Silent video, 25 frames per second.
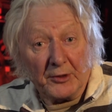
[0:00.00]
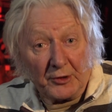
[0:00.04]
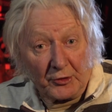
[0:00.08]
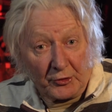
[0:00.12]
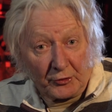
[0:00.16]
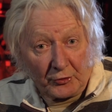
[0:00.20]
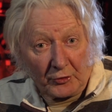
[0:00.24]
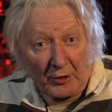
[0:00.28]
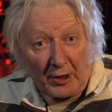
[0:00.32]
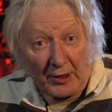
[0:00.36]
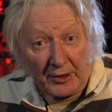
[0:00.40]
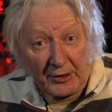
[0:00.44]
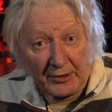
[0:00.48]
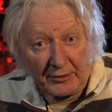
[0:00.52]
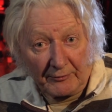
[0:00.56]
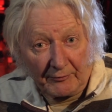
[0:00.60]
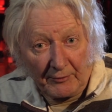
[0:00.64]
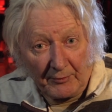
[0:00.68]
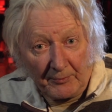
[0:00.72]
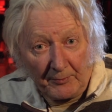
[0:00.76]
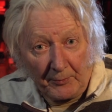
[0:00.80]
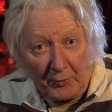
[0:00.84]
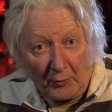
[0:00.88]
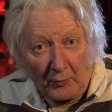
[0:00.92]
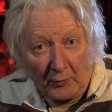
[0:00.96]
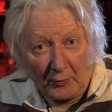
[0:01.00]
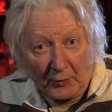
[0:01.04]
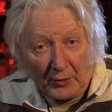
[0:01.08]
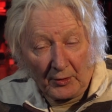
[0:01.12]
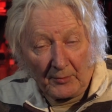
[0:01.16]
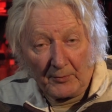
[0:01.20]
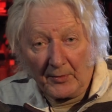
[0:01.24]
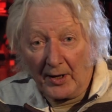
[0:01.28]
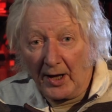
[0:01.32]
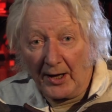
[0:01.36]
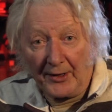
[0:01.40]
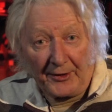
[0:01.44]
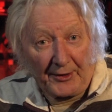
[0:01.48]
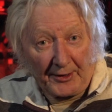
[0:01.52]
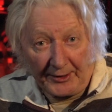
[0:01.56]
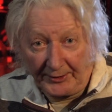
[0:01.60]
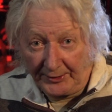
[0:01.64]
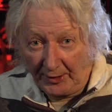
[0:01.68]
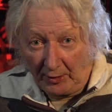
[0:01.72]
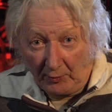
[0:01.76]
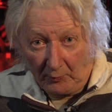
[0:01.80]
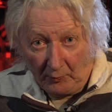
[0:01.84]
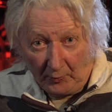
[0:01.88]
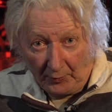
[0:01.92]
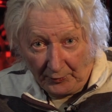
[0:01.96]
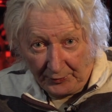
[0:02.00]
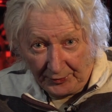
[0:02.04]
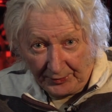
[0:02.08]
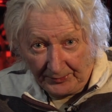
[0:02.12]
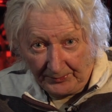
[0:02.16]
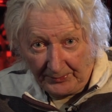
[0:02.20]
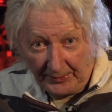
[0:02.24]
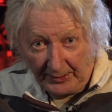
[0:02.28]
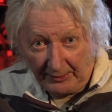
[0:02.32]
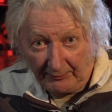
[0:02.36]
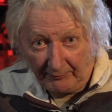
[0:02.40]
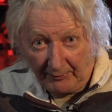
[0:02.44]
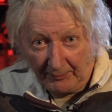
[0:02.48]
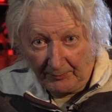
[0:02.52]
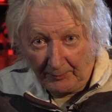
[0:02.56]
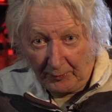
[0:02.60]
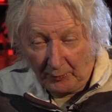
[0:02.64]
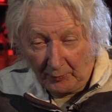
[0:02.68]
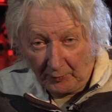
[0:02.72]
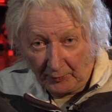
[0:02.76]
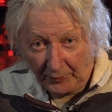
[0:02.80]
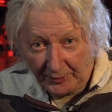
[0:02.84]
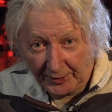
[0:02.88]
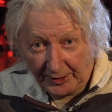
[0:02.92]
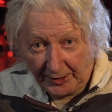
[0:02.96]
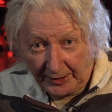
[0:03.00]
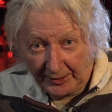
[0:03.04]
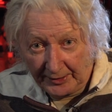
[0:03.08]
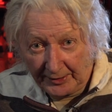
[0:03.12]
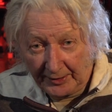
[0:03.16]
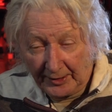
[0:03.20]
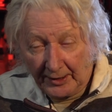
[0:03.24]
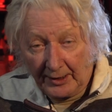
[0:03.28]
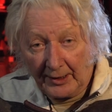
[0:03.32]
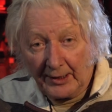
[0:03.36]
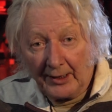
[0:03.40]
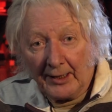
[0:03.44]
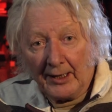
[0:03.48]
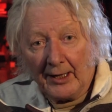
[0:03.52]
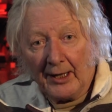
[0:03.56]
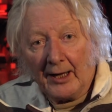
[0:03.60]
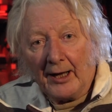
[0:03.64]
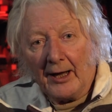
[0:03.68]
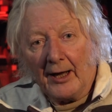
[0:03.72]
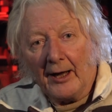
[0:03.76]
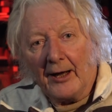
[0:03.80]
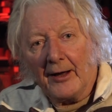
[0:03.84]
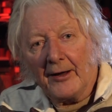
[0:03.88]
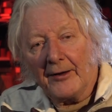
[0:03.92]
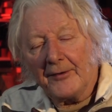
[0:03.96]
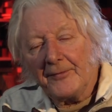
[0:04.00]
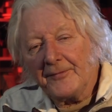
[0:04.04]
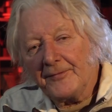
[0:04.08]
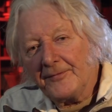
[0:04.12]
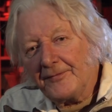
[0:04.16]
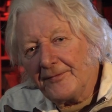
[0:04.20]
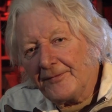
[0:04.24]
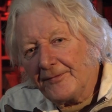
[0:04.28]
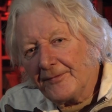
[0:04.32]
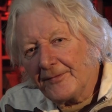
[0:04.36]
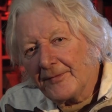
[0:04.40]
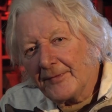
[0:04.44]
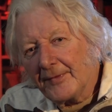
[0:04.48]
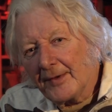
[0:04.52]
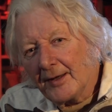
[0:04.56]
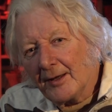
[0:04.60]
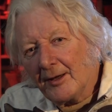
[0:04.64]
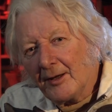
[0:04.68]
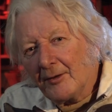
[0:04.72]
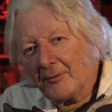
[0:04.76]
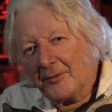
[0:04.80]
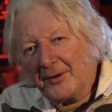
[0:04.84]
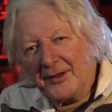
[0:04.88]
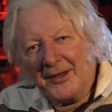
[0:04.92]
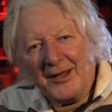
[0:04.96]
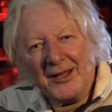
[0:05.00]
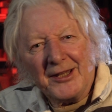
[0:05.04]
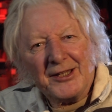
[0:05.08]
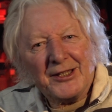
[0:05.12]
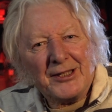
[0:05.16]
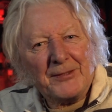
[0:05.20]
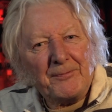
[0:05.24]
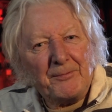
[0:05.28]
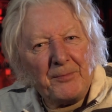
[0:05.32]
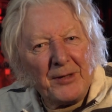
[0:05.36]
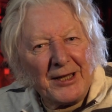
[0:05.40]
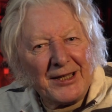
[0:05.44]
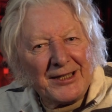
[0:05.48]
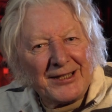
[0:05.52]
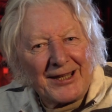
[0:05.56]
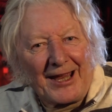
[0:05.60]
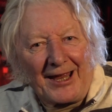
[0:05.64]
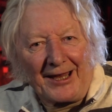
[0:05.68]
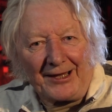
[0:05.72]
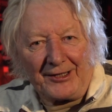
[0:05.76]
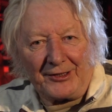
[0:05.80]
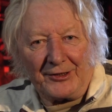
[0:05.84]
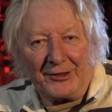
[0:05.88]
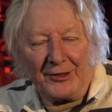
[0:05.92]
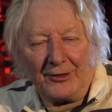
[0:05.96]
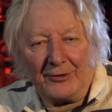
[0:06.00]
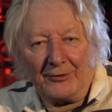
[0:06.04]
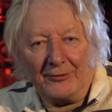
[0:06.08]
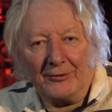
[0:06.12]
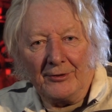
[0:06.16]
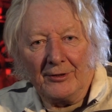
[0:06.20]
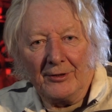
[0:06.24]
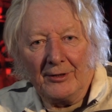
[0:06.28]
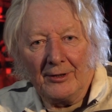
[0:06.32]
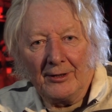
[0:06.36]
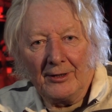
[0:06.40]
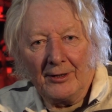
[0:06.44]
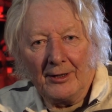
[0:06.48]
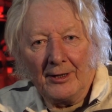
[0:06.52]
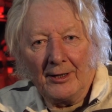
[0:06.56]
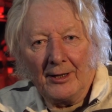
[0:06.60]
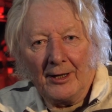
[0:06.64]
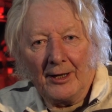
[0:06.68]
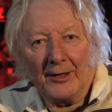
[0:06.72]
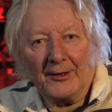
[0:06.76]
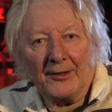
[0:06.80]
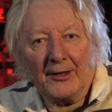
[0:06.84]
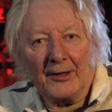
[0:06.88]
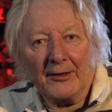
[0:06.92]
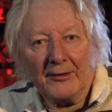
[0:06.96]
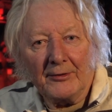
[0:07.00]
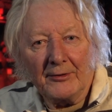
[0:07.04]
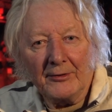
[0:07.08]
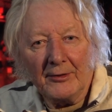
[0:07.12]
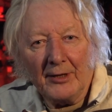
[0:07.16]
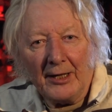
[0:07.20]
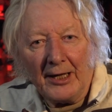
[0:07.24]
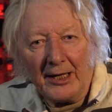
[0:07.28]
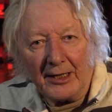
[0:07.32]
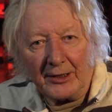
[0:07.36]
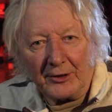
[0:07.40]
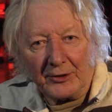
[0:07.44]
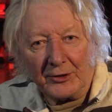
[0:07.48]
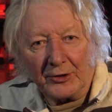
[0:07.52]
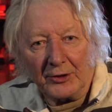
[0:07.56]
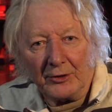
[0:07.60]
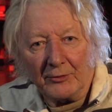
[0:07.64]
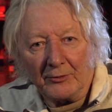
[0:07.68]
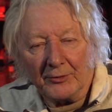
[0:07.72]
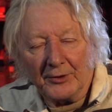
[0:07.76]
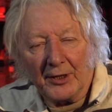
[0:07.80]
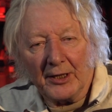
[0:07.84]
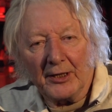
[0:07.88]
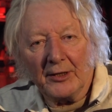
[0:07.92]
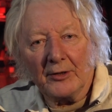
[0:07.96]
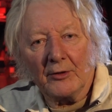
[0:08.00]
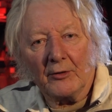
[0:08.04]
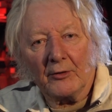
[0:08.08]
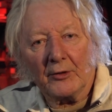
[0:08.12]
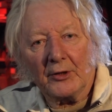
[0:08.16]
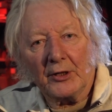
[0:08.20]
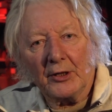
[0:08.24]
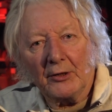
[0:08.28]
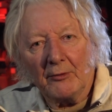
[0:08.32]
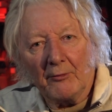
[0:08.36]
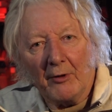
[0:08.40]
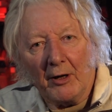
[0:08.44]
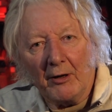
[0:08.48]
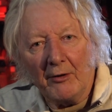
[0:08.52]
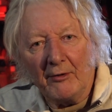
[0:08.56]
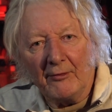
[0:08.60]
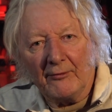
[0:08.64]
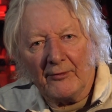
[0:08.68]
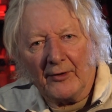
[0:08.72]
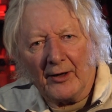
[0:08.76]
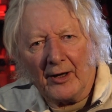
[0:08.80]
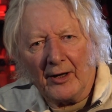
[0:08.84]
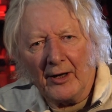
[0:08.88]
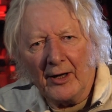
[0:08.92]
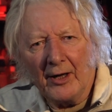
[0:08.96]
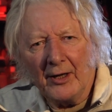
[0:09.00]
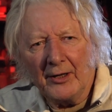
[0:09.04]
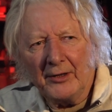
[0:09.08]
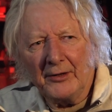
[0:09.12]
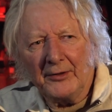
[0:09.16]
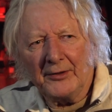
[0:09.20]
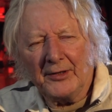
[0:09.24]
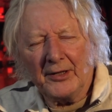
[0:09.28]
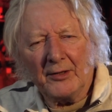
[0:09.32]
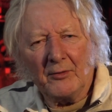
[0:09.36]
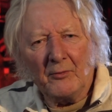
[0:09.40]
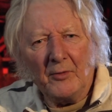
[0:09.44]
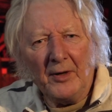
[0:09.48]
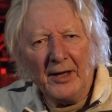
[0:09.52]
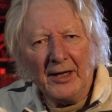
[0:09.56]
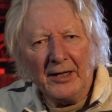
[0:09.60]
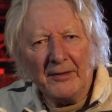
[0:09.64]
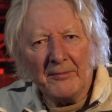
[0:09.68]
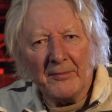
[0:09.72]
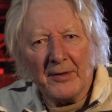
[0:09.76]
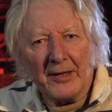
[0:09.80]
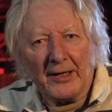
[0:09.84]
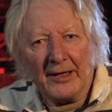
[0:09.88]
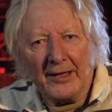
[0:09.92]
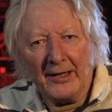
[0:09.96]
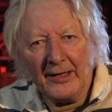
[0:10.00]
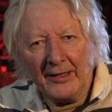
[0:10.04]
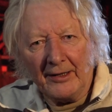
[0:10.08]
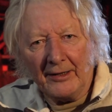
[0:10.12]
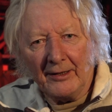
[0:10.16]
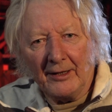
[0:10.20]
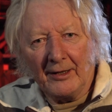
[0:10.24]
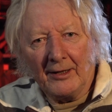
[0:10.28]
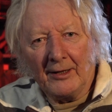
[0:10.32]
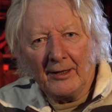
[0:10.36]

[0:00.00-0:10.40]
you try to report them and they don't want to be reported. When they spit at you and they hit you and they knock you over, you think, wait a minute,